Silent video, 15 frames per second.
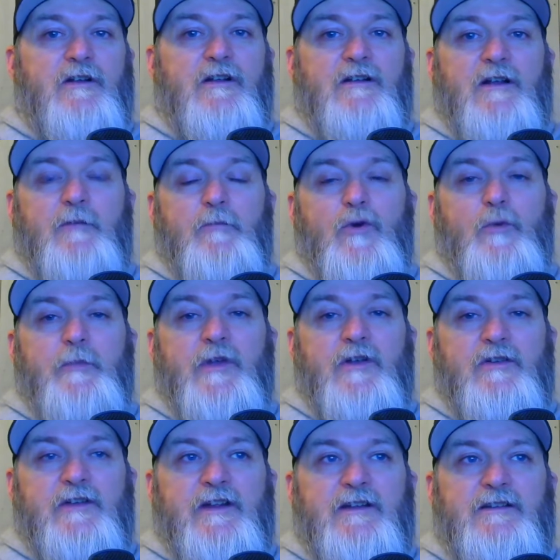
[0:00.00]
a
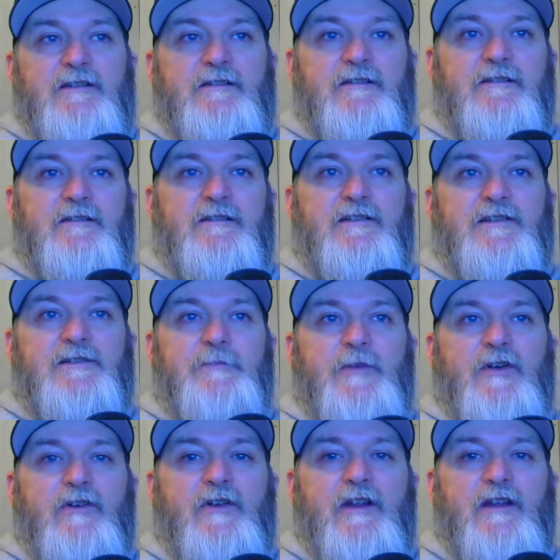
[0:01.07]
mobility
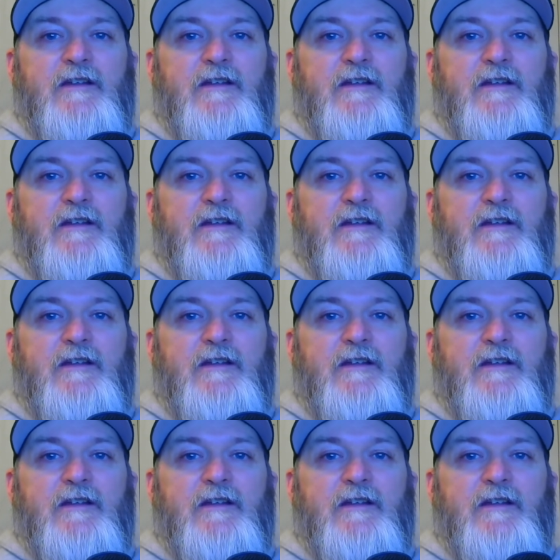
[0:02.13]
disability.